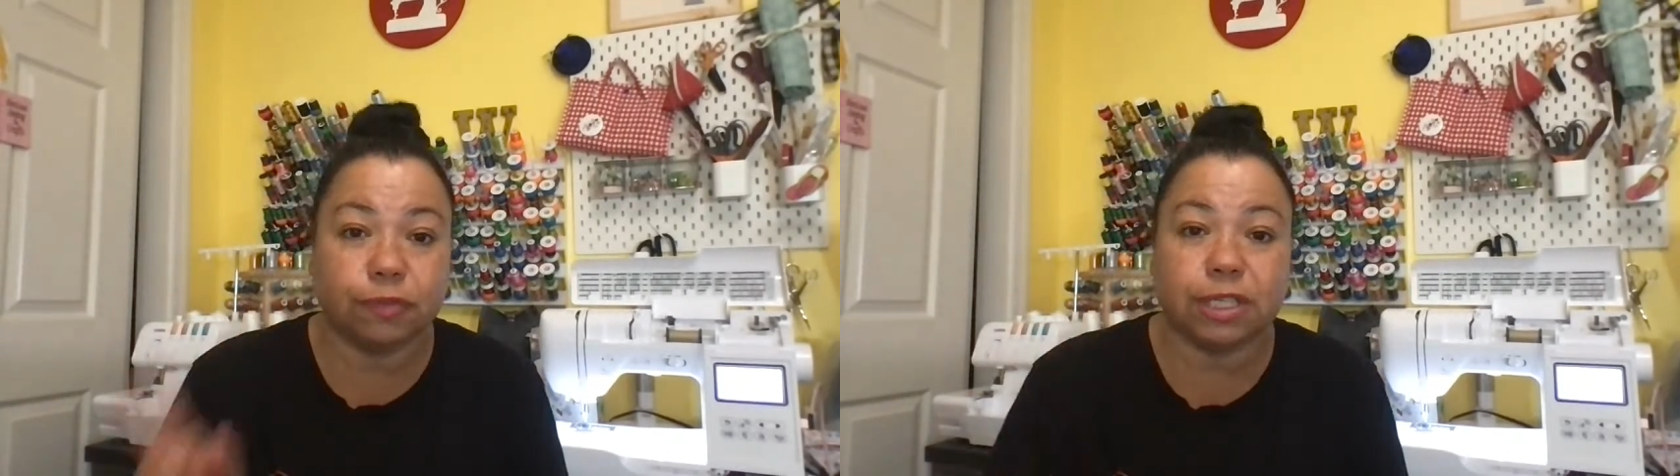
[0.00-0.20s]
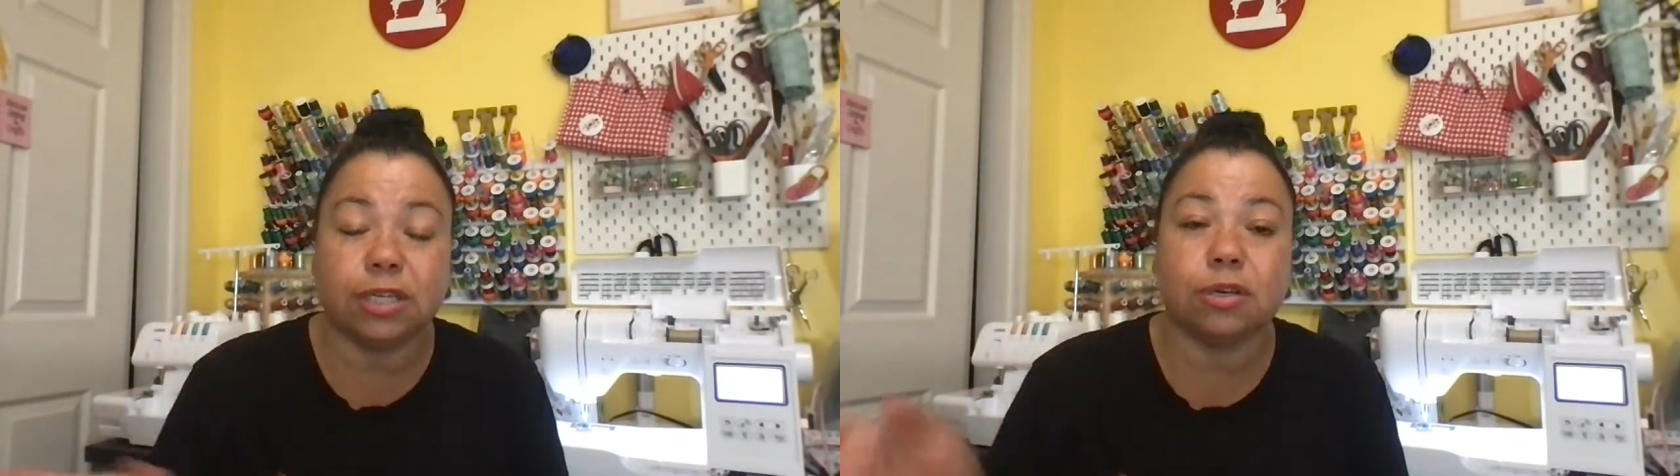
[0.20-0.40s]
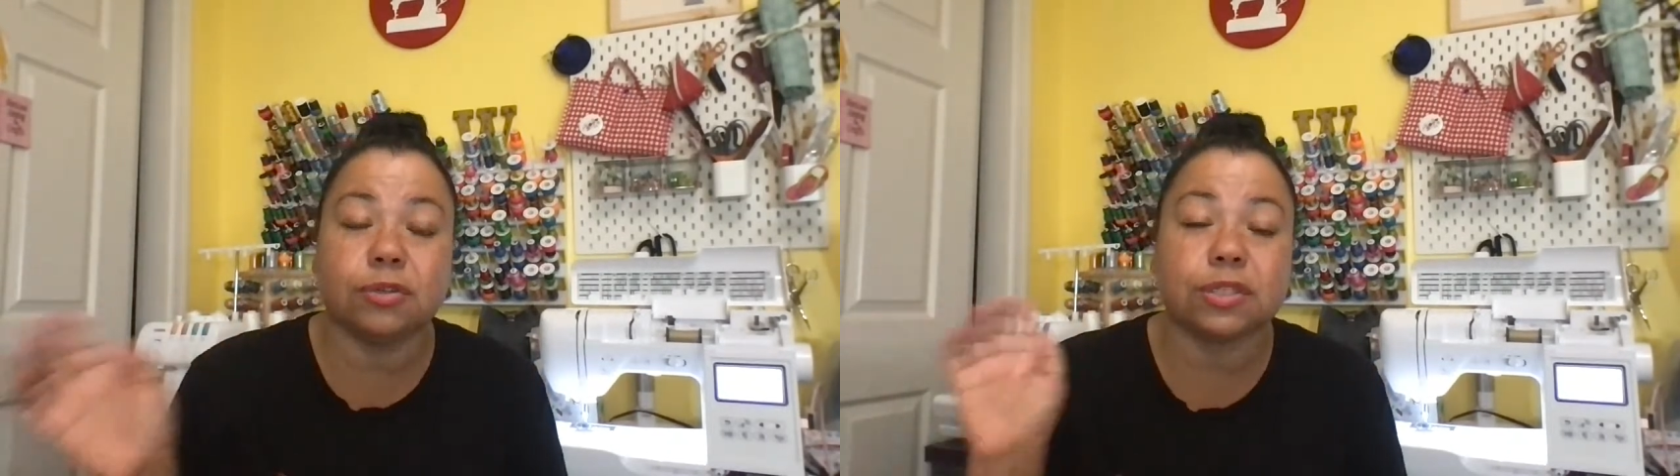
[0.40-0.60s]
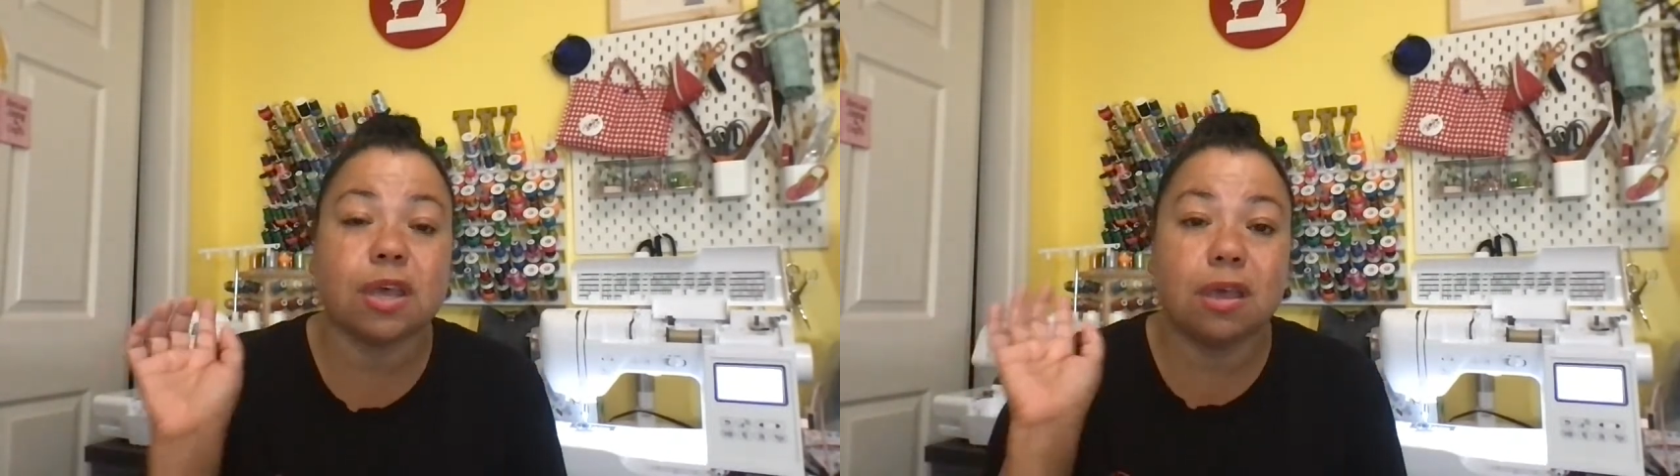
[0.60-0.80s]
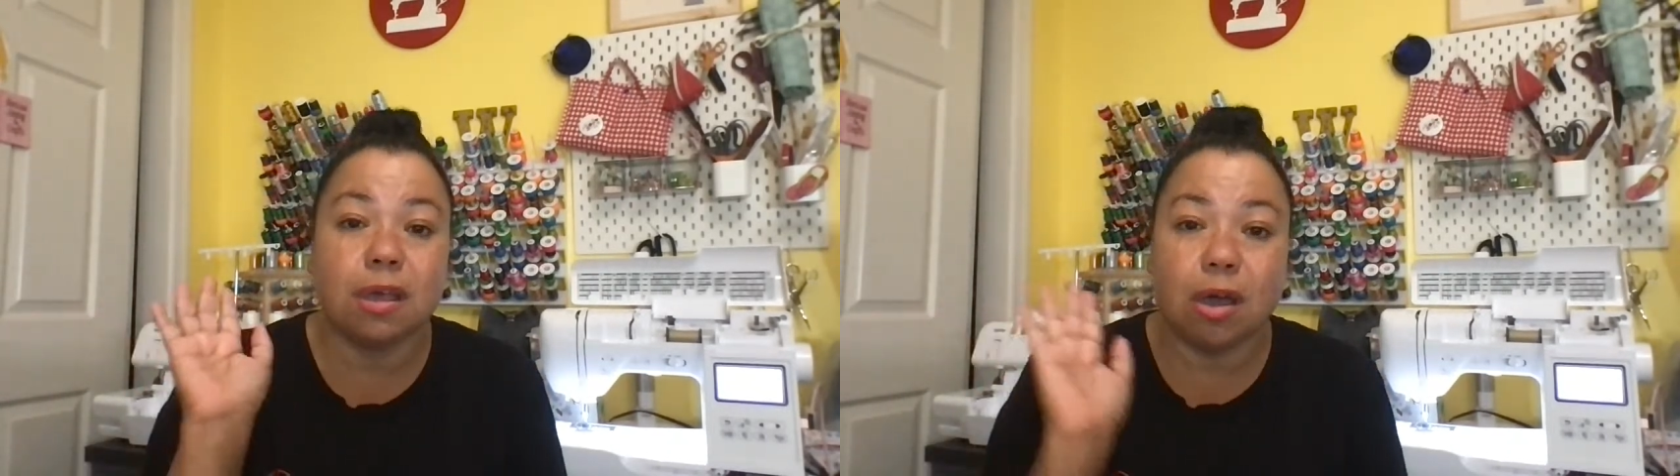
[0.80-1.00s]
videos
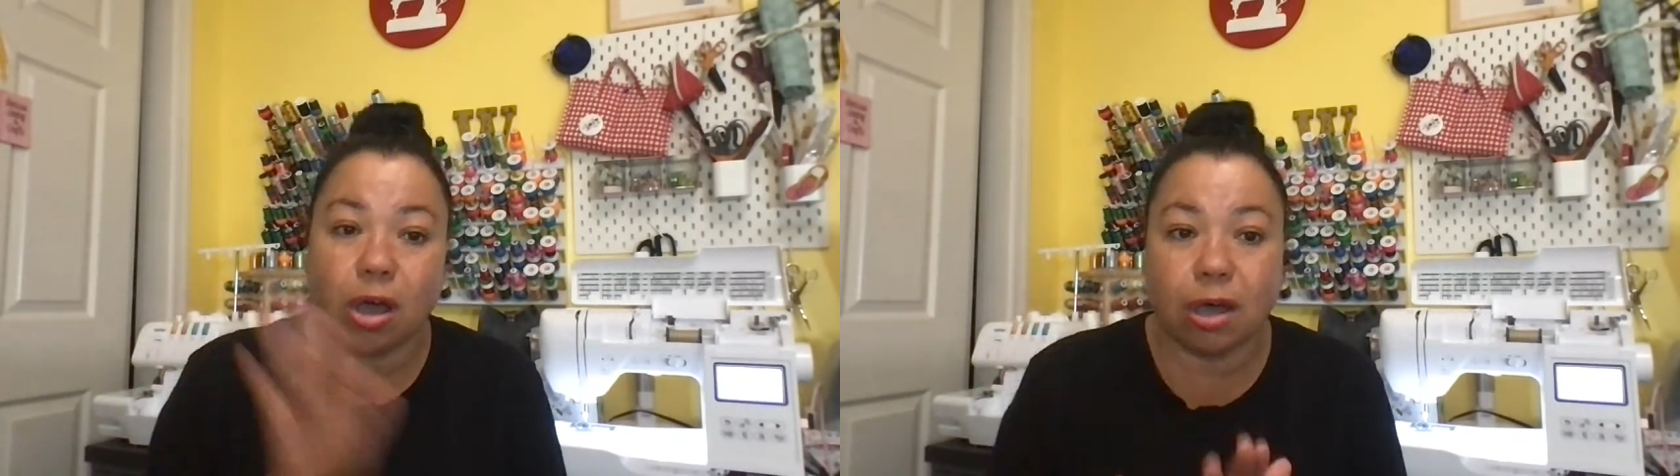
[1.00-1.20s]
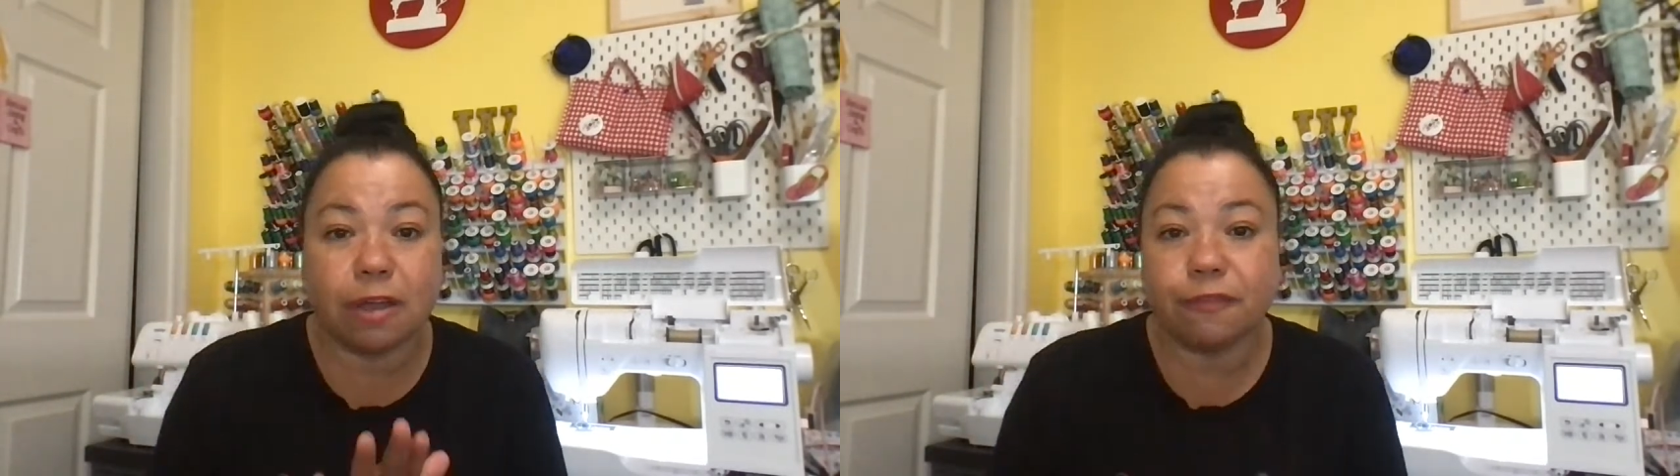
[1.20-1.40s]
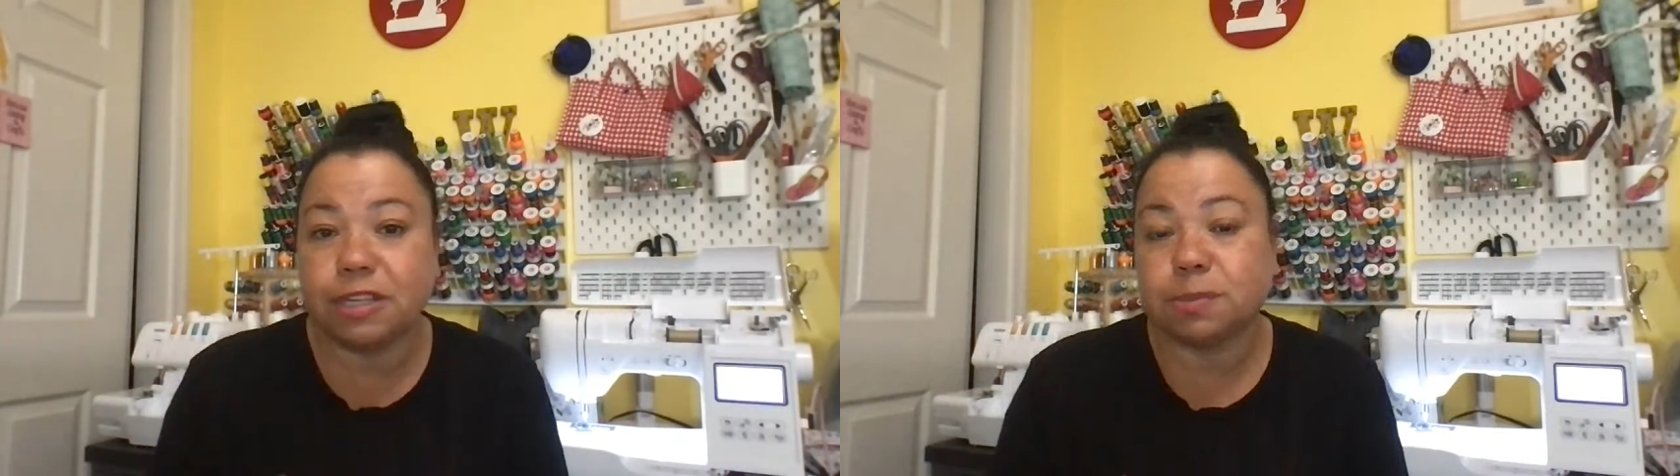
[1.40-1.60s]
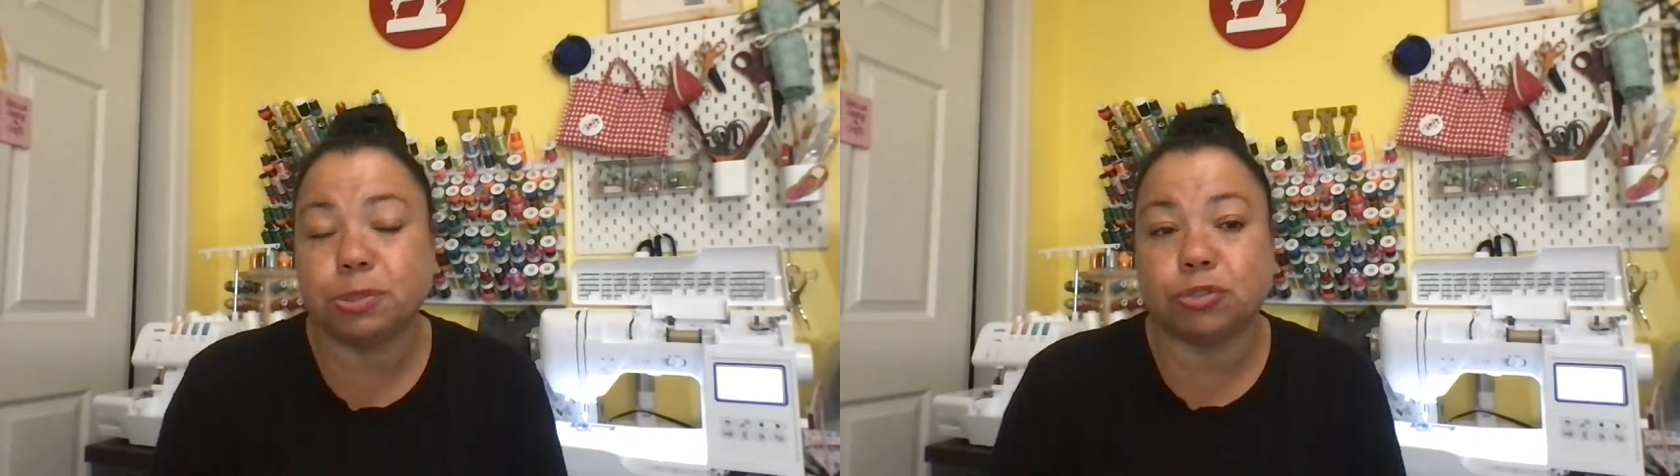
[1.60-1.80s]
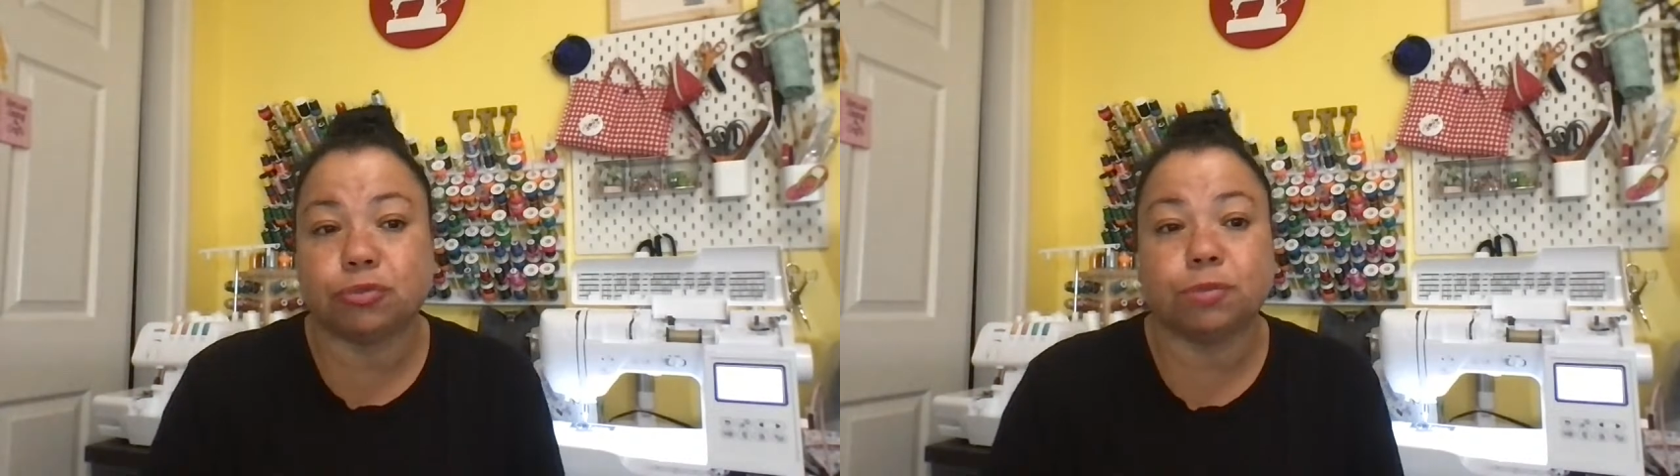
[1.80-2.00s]
on our
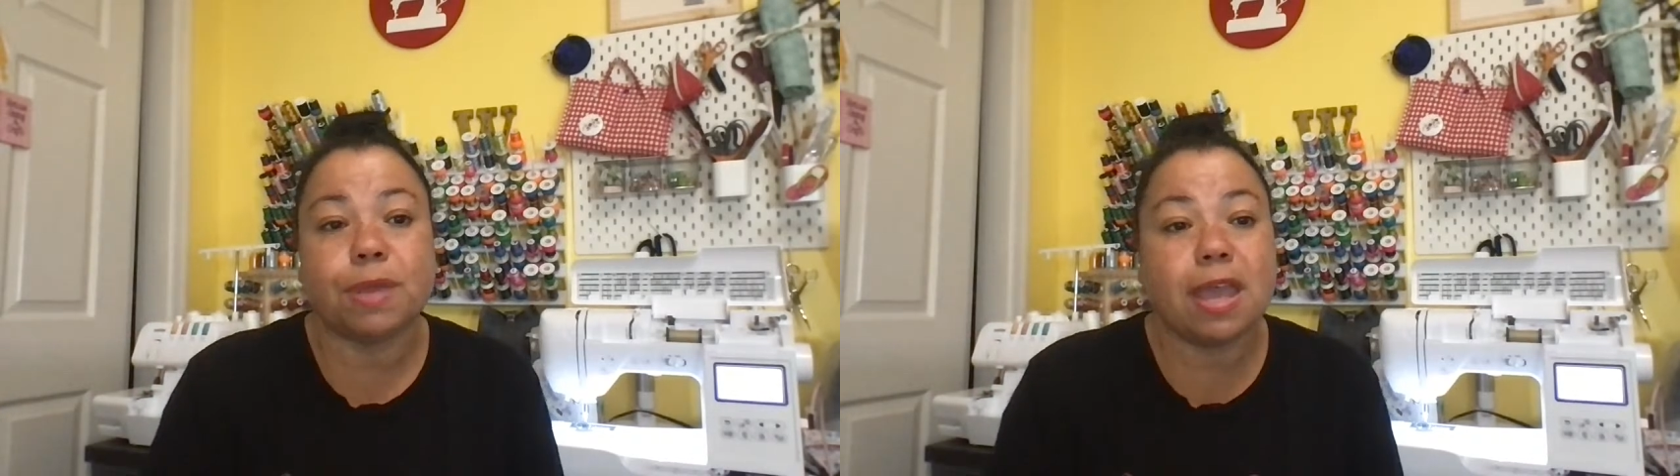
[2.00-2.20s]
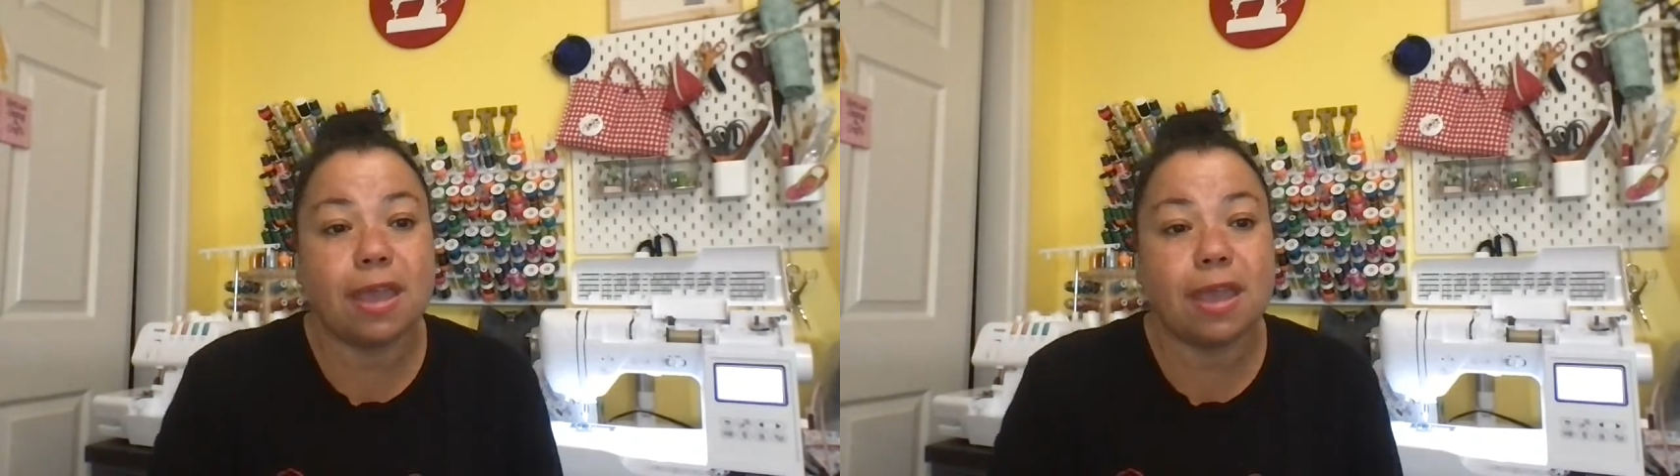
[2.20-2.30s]
Facebook group.